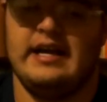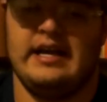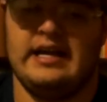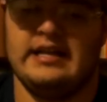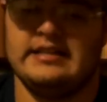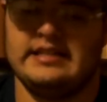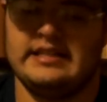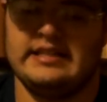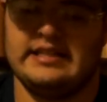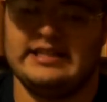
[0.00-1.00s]
and
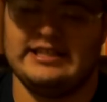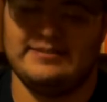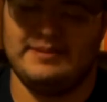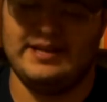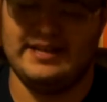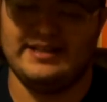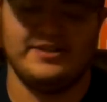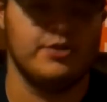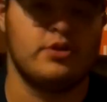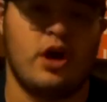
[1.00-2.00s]
then
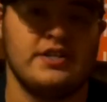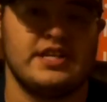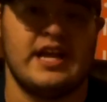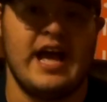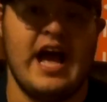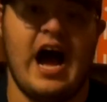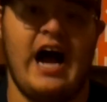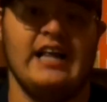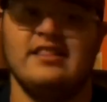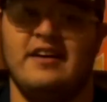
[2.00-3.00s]
Duke Dawson.
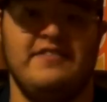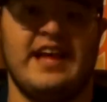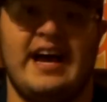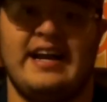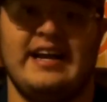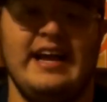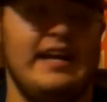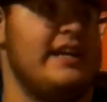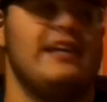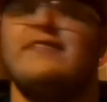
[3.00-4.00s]
I love that.
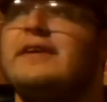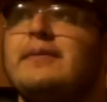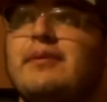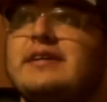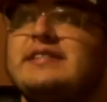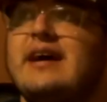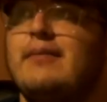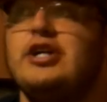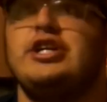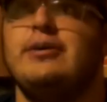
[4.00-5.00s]
Hey, if he impressed that
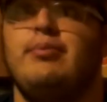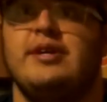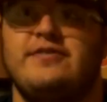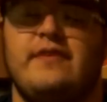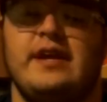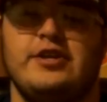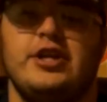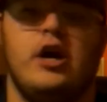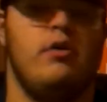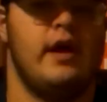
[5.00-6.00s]
much, he impressed Fangio,